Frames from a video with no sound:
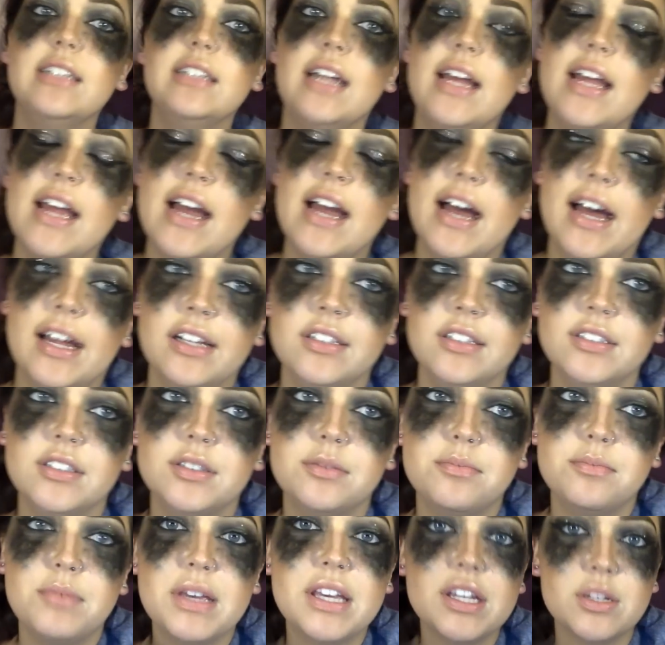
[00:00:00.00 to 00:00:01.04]
And
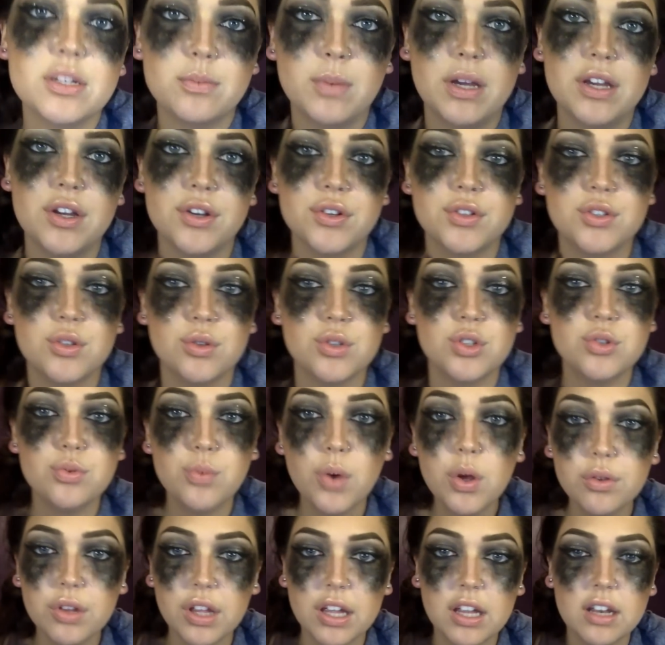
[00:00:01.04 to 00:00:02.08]
because my ear is so
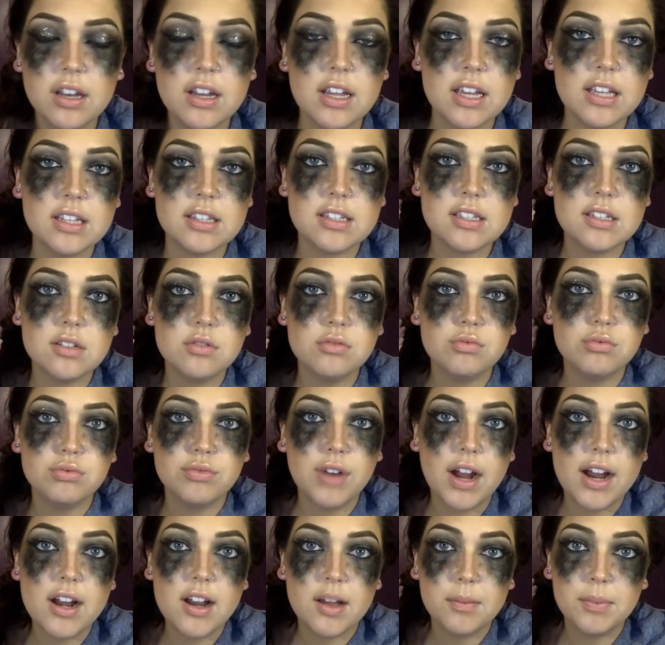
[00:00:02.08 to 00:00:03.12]
swollen, it's
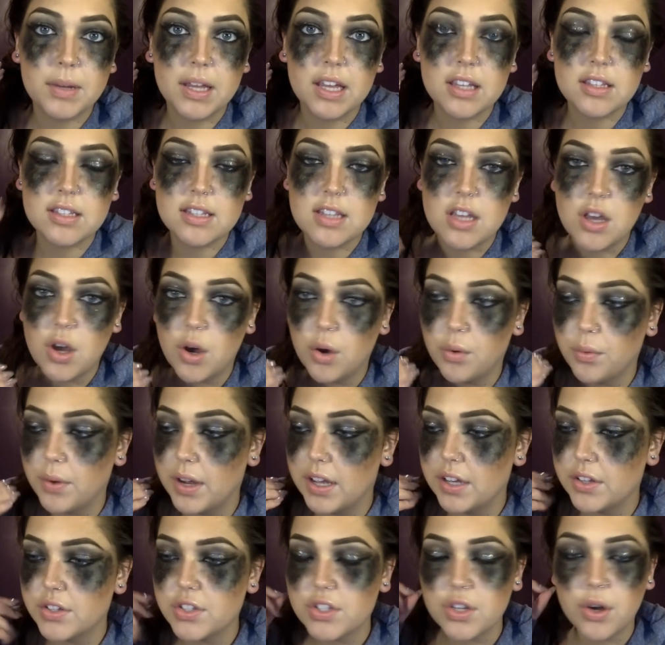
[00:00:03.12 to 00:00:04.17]
right up against the
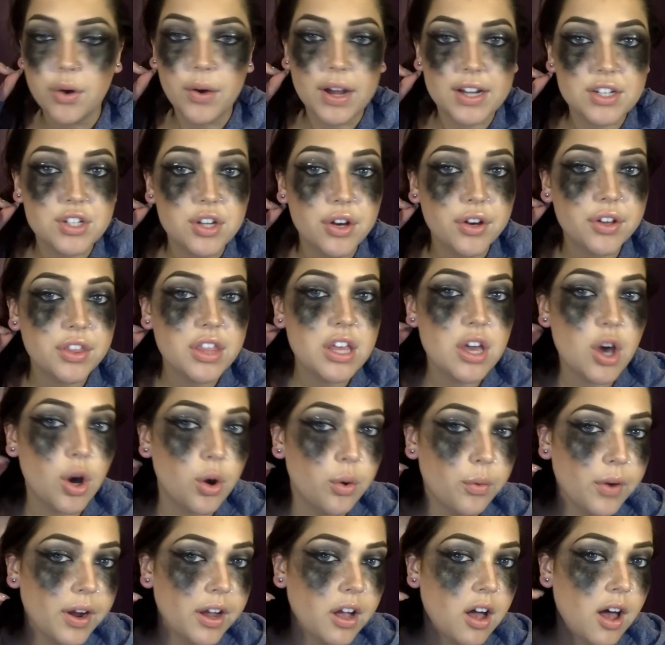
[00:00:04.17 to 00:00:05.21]
O-ring. So I took the
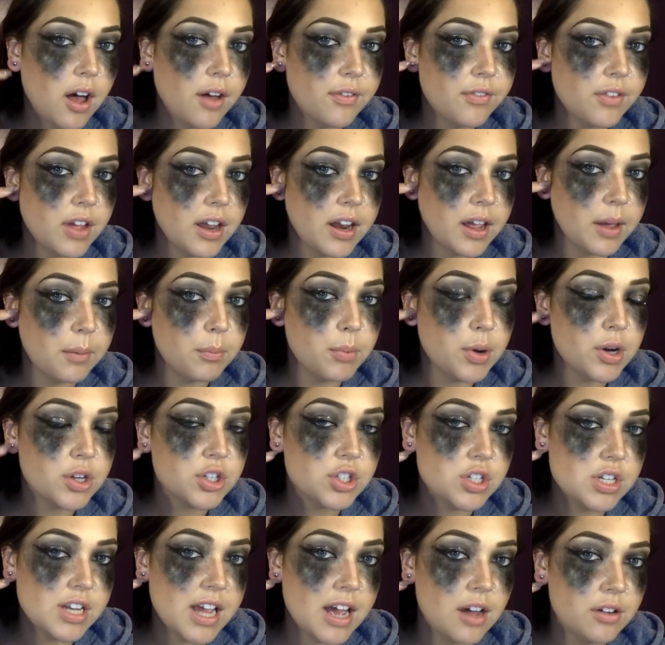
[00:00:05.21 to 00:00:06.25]
O-ring off and I
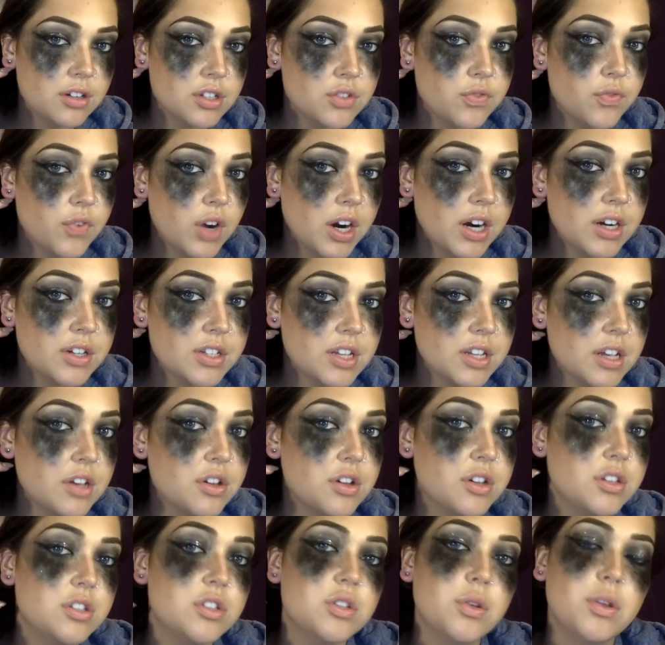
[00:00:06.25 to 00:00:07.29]
pushed down as far as I
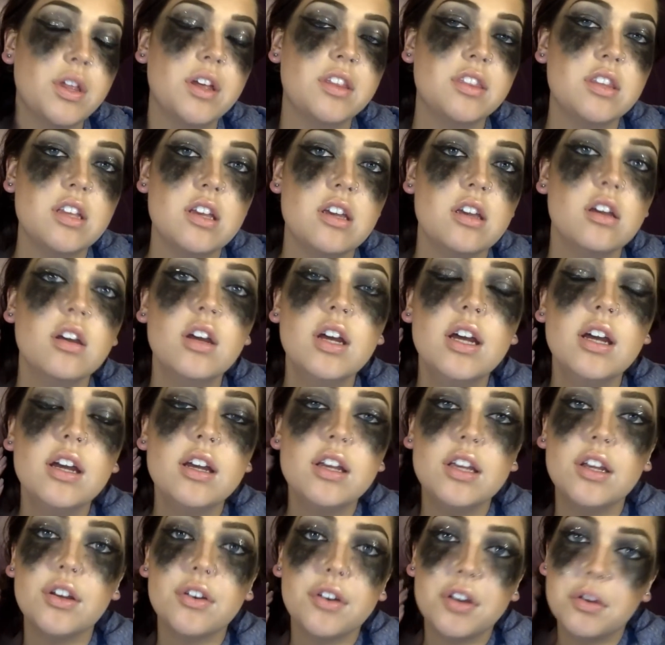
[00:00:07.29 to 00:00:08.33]
could so that the
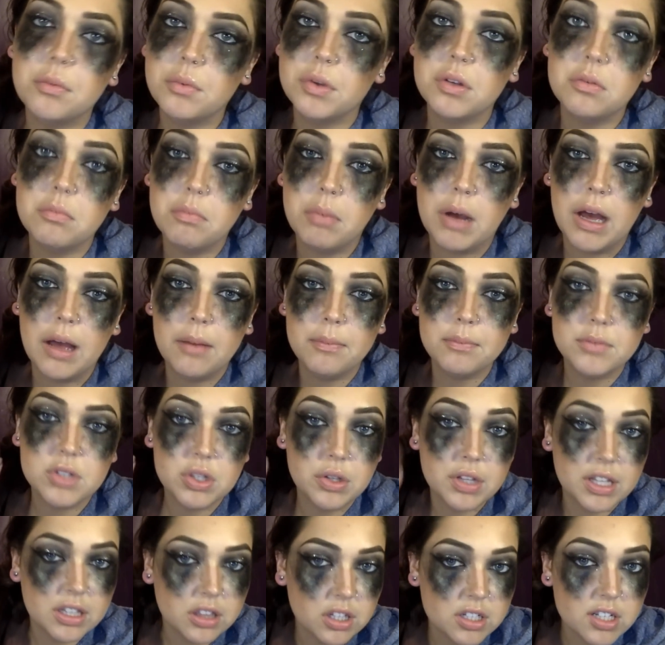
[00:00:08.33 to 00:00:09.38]
earring wouldn't pop, so
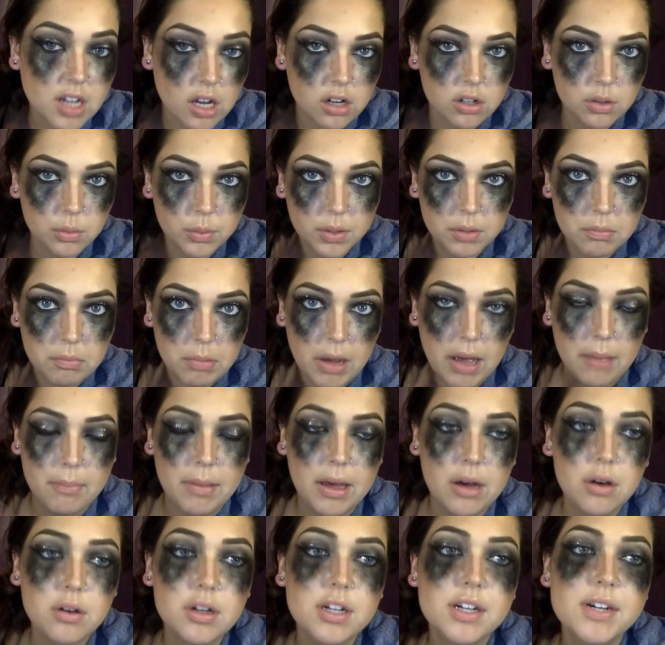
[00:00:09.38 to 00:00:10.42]
that the tunnel wouldn't pop
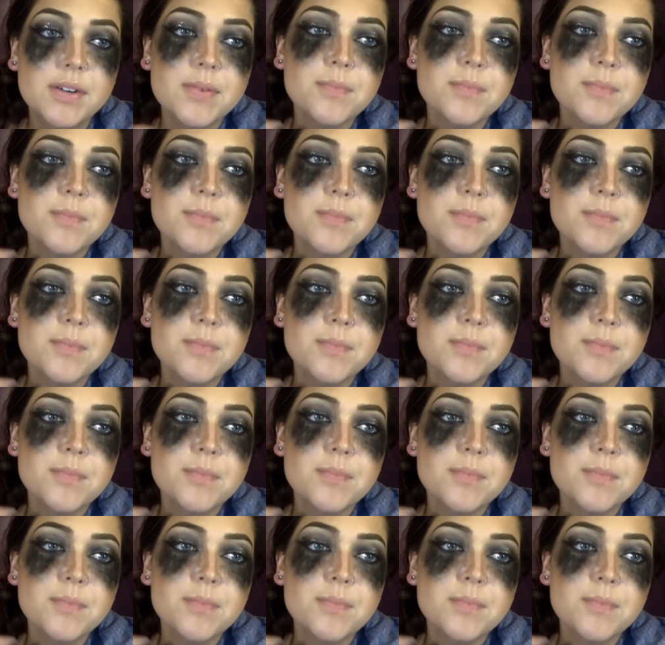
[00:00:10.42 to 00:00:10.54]
out.